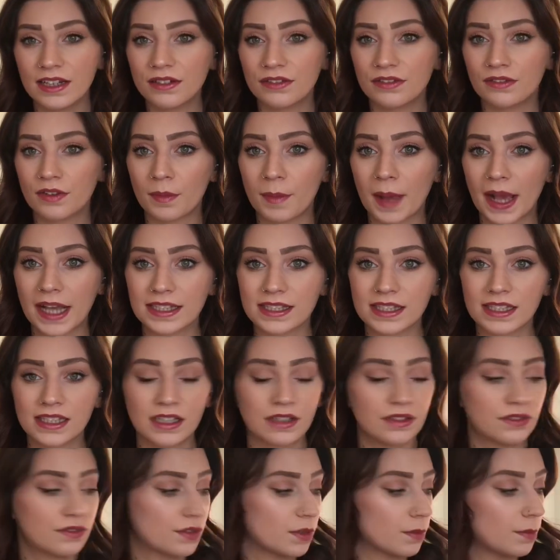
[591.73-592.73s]
from Asda
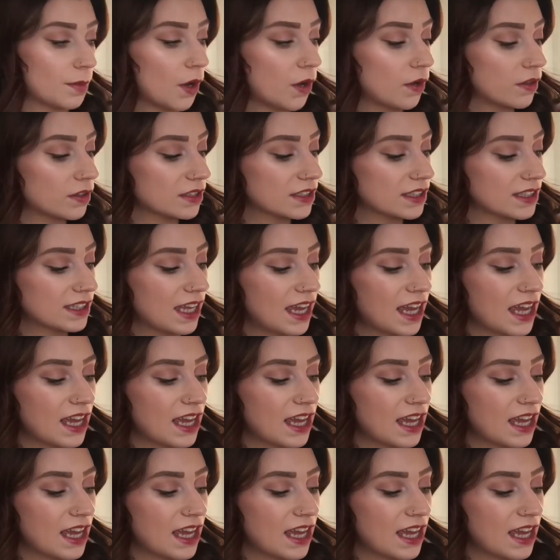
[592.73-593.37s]
for the box.